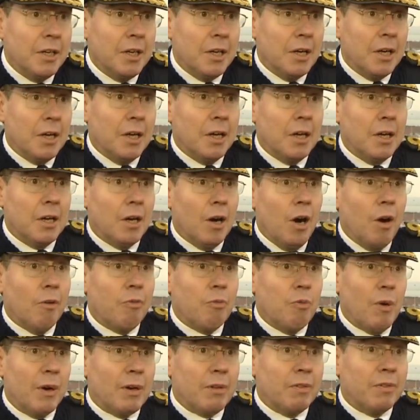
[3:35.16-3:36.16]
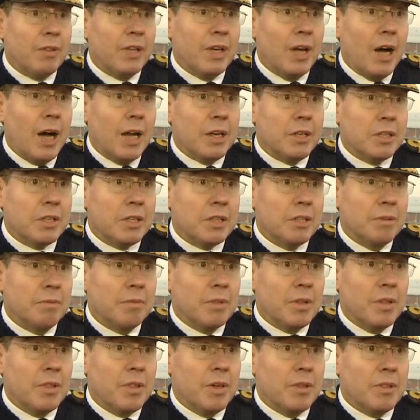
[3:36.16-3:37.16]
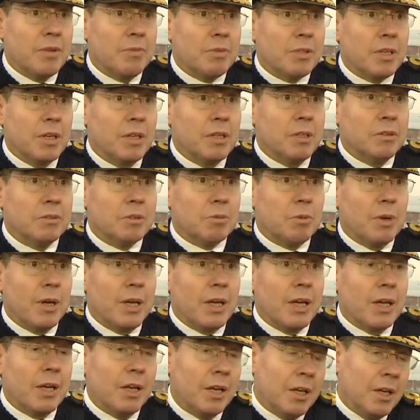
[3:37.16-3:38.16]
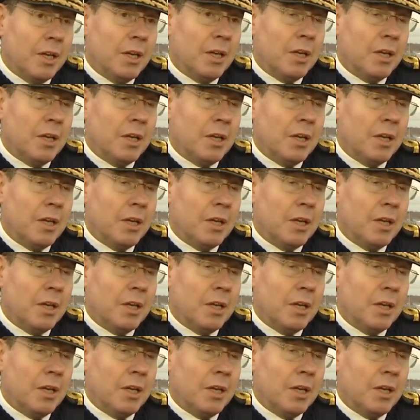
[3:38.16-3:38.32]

uh, off one of the islands them, themselves, where